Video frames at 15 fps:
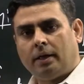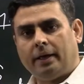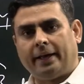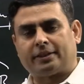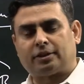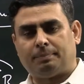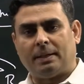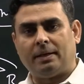
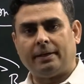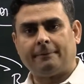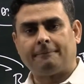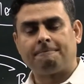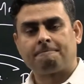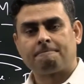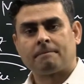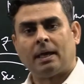Expanding.
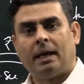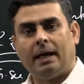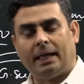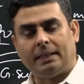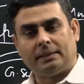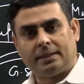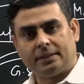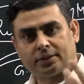
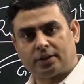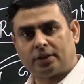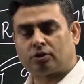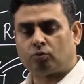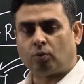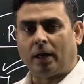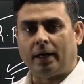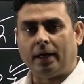And this
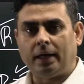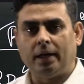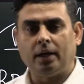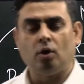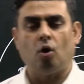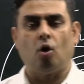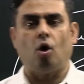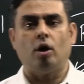is why,
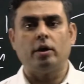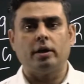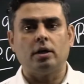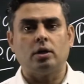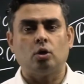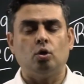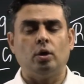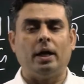in order
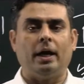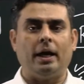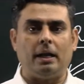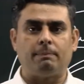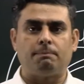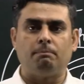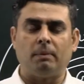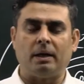to
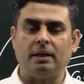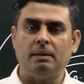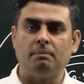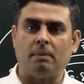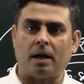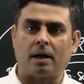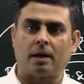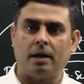help money
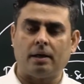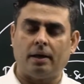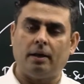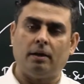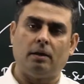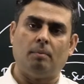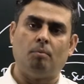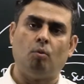market
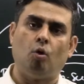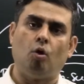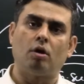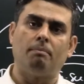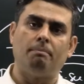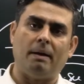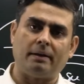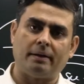in the more
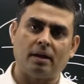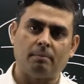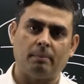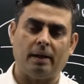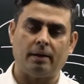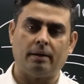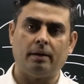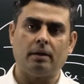better
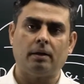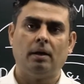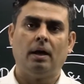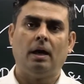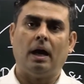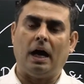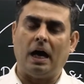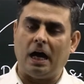manner,
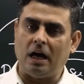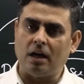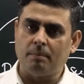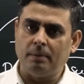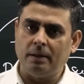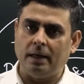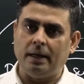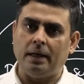
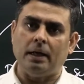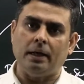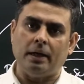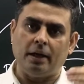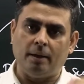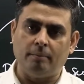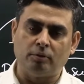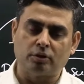RBI
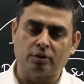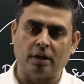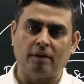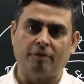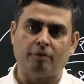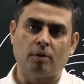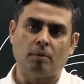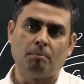
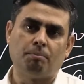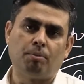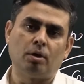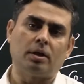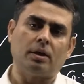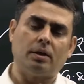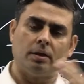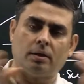himself
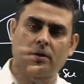put